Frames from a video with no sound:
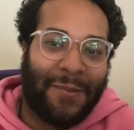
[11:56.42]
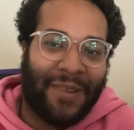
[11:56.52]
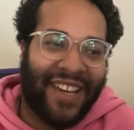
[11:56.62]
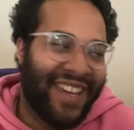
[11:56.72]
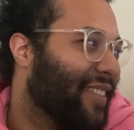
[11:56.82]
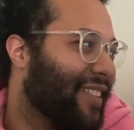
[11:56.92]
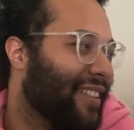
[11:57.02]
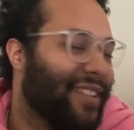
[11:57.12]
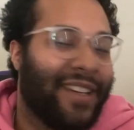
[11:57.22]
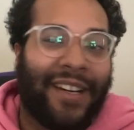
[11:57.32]
Like,
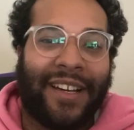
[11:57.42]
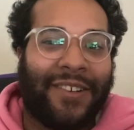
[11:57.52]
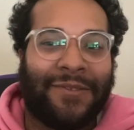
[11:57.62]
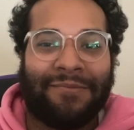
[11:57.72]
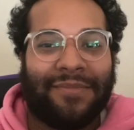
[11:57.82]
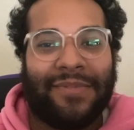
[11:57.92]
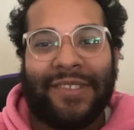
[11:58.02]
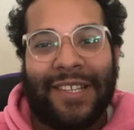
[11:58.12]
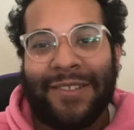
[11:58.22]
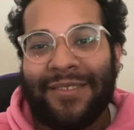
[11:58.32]
yeah, I don't
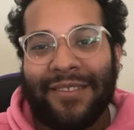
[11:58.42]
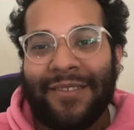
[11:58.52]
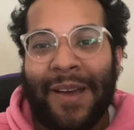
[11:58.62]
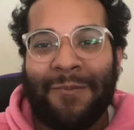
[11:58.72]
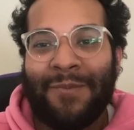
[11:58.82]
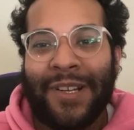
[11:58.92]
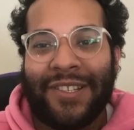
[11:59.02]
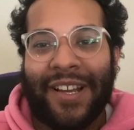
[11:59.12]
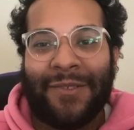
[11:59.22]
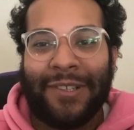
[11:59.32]
there's not much
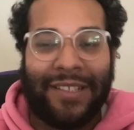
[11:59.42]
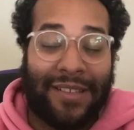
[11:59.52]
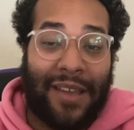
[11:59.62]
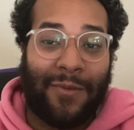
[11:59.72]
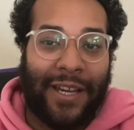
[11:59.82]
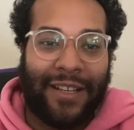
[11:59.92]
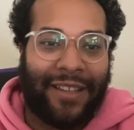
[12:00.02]
I could really say about it.